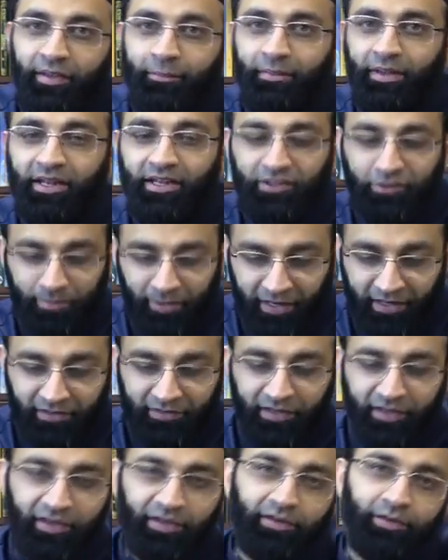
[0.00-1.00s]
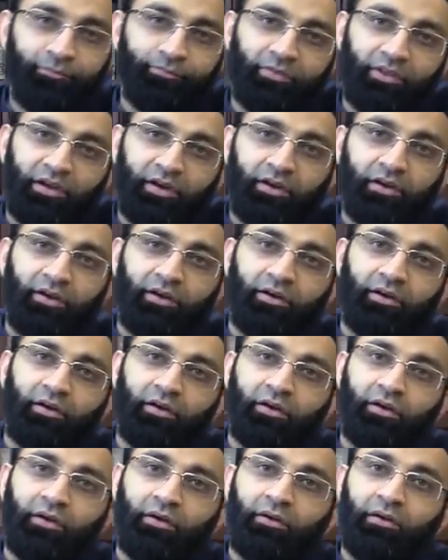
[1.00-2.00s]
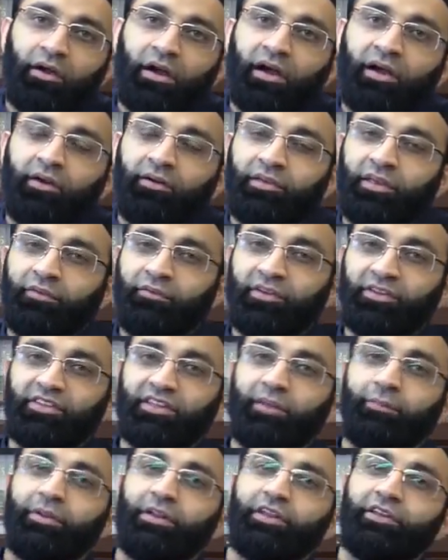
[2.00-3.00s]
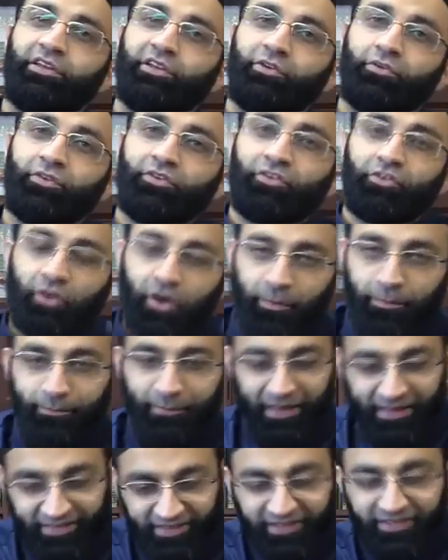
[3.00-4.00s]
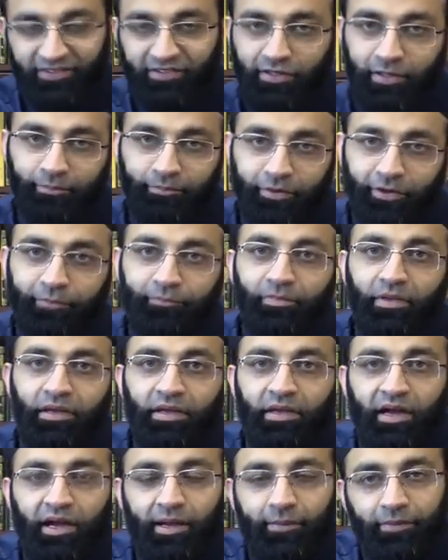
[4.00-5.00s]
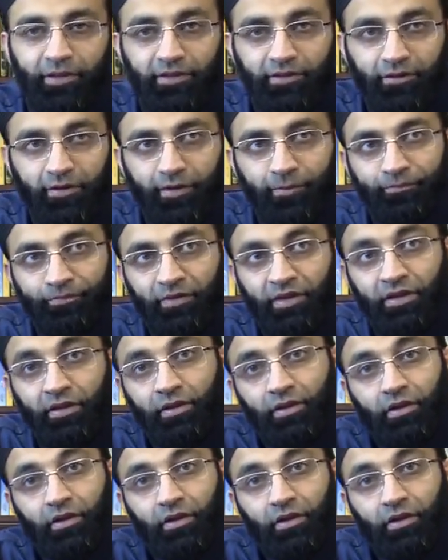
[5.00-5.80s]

May Allah subhanahu wa ta'ala uh, uh, give us the ability to stop at this number. Ameen ya Rabb.